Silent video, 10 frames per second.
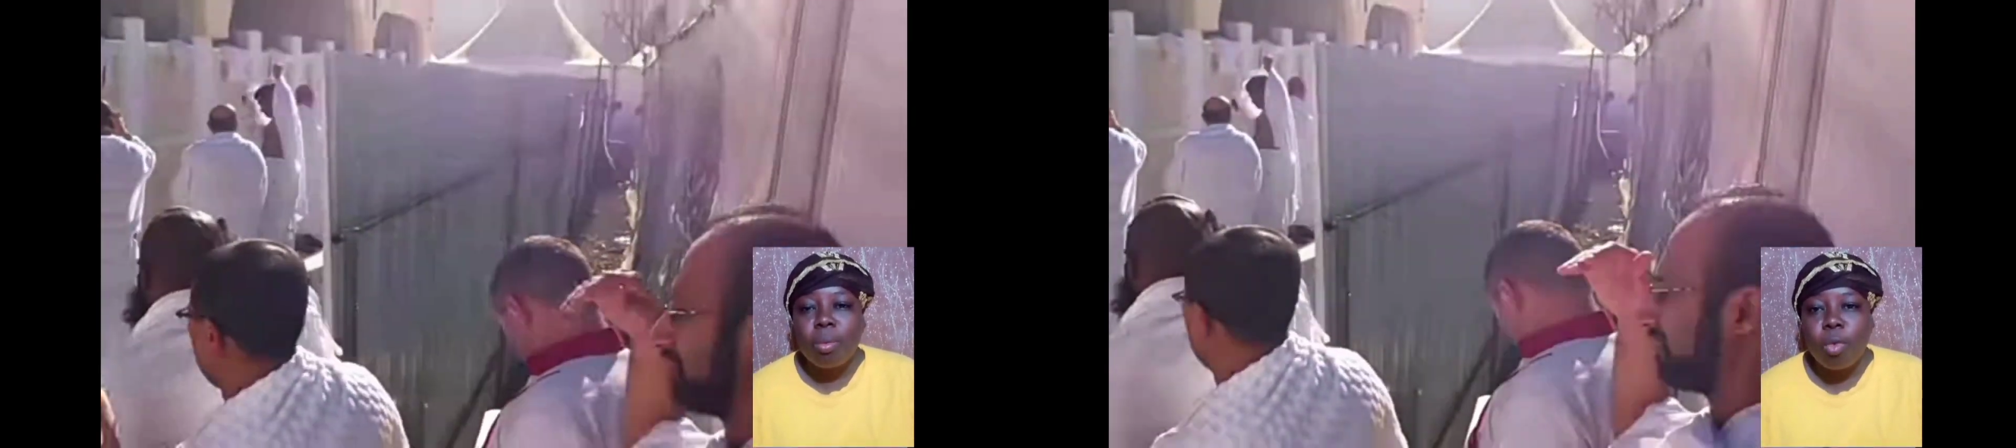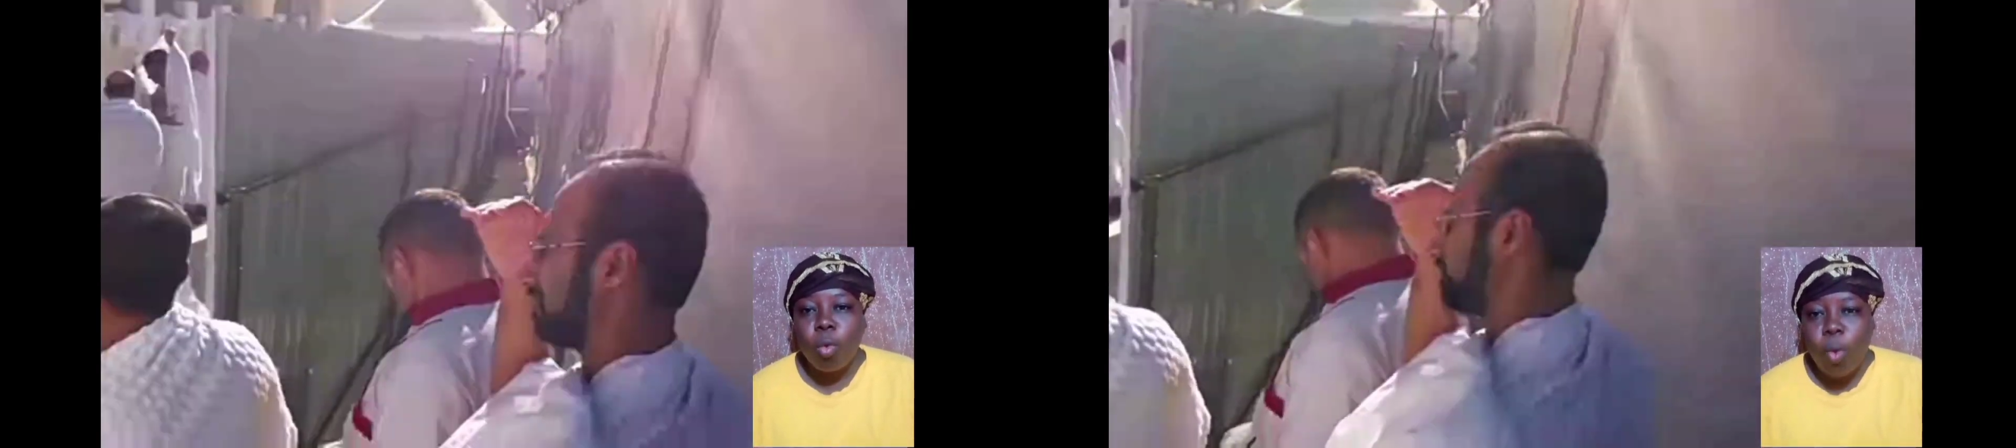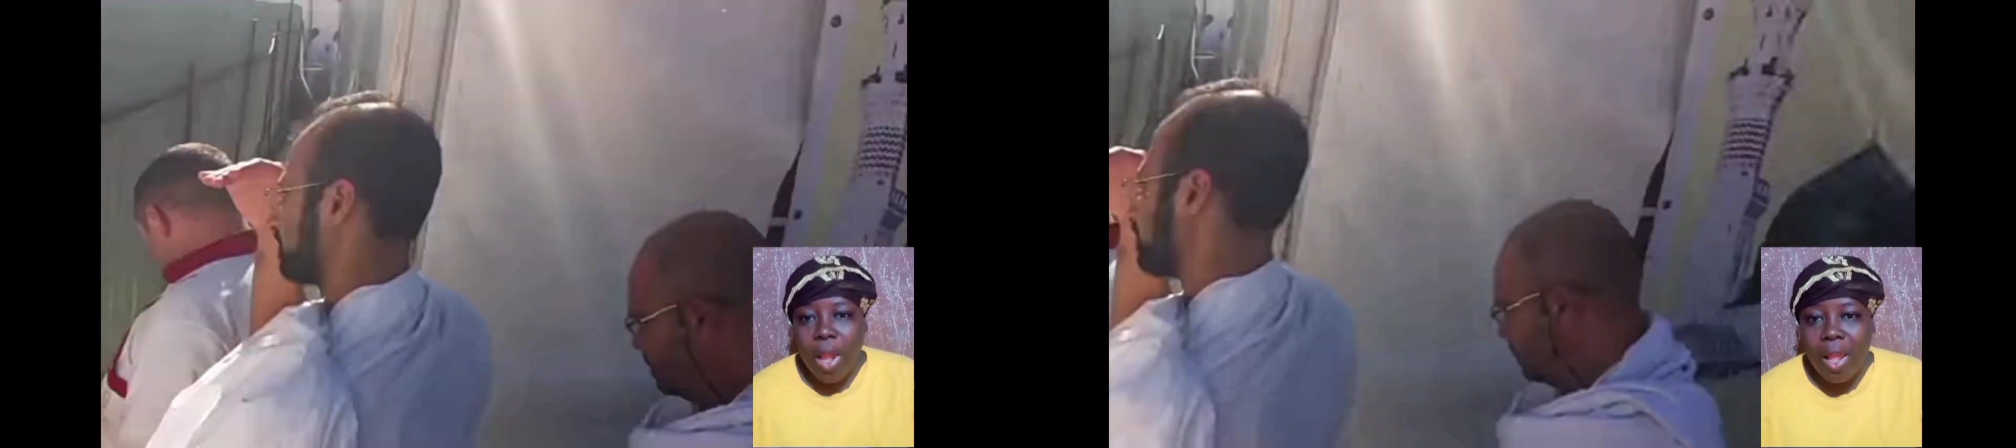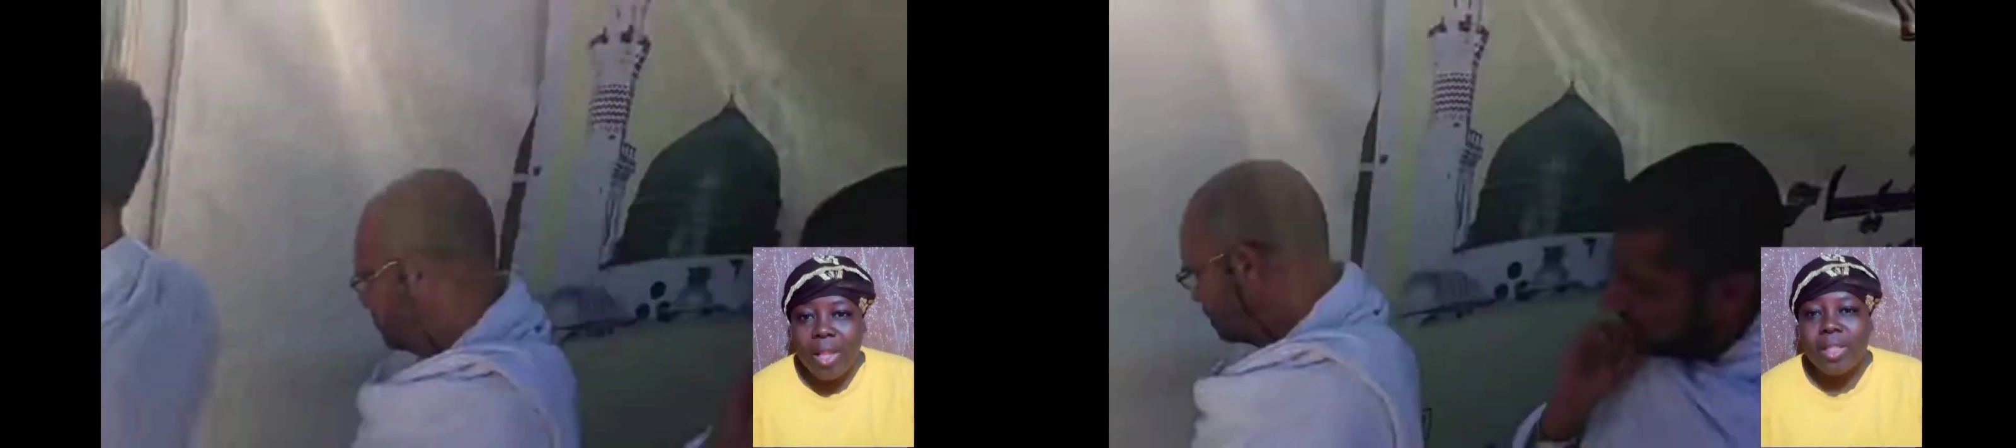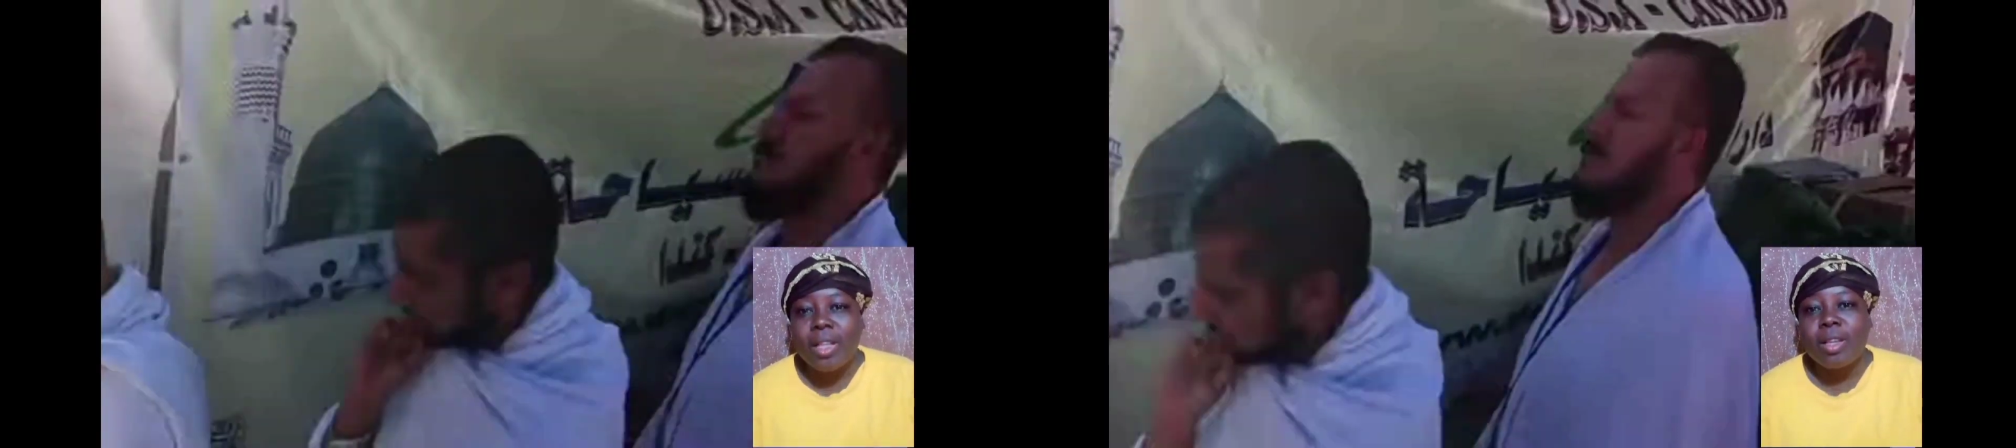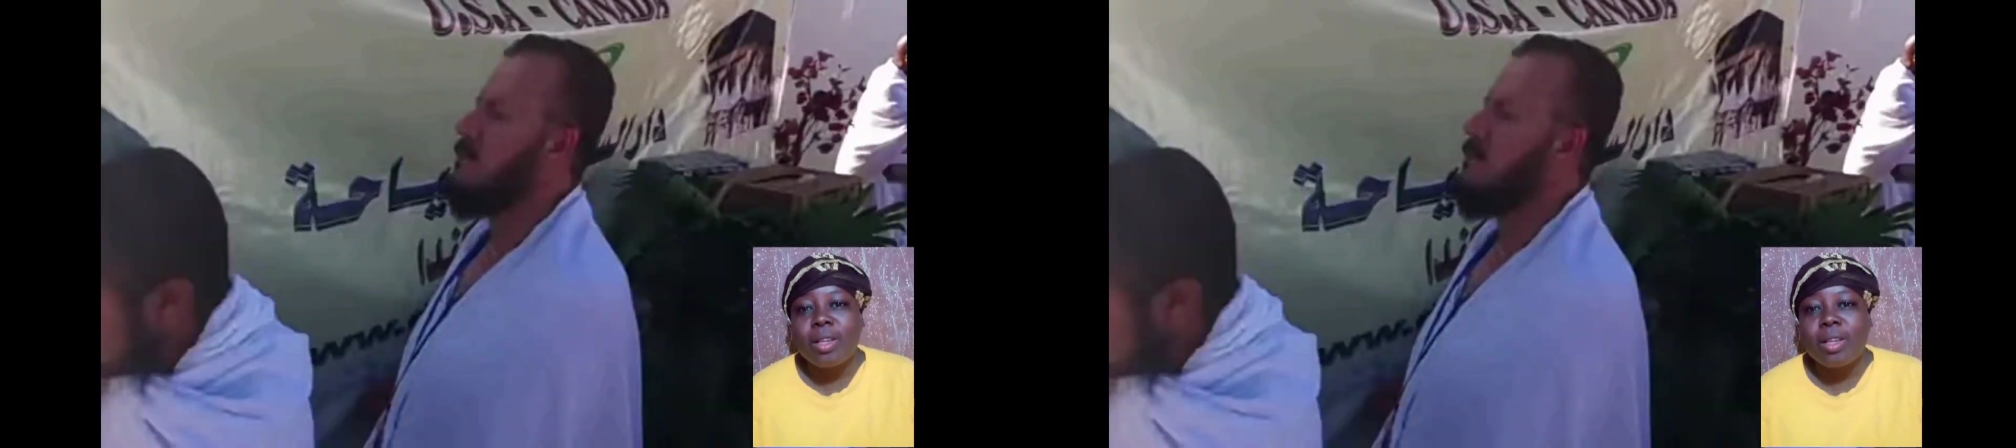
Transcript: wear the